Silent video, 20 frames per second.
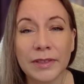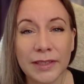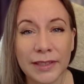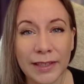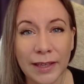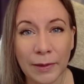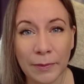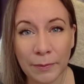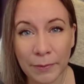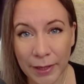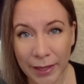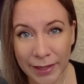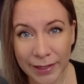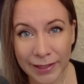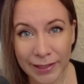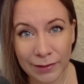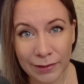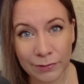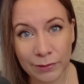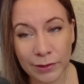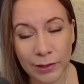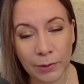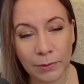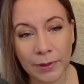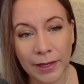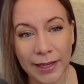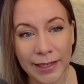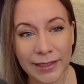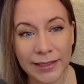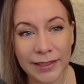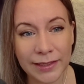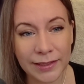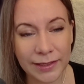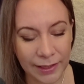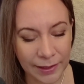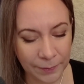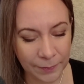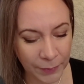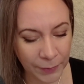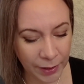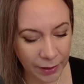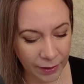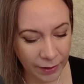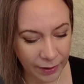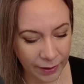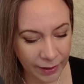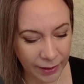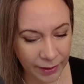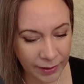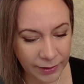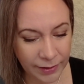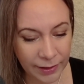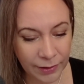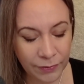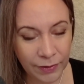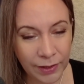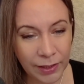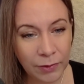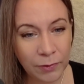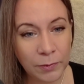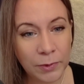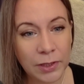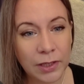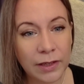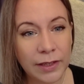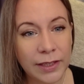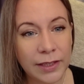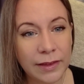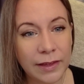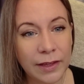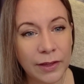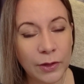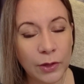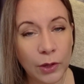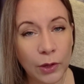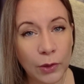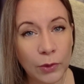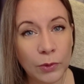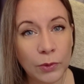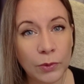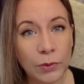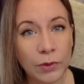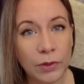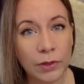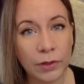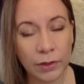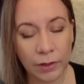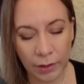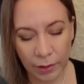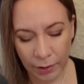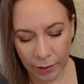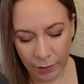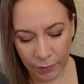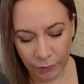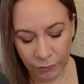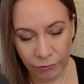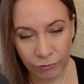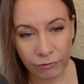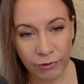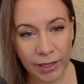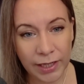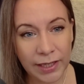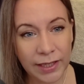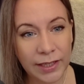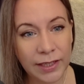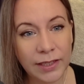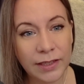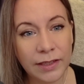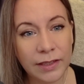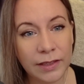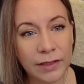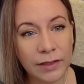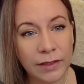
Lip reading: to come back, and if you don't hate it there, and if anyone would like their own read,